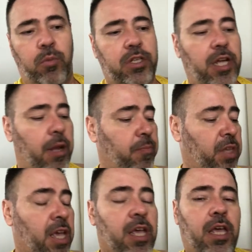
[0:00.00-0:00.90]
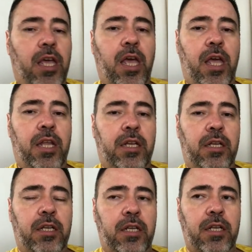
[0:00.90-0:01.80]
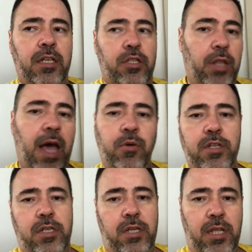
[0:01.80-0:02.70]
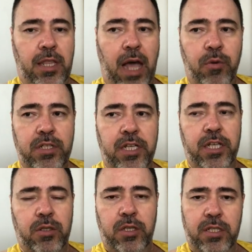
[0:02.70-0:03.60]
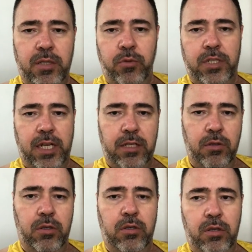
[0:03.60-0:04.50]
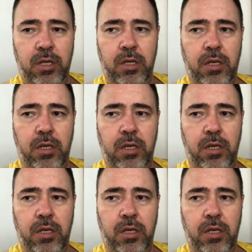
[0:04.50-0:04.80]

one more time. So that was it. So it was like a little